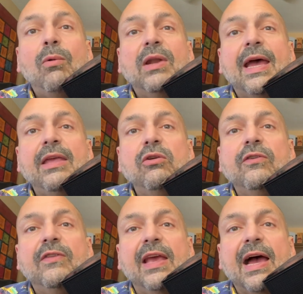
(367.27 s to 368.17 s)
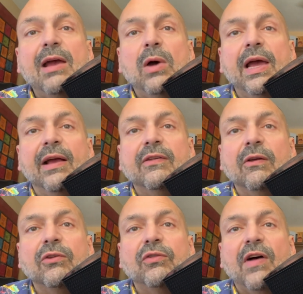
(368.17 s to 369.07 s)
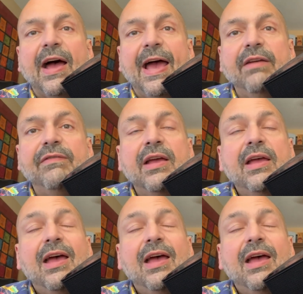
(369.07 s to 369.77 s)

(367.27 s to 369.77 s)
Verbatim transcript: would I use the Aiwa Exos 5?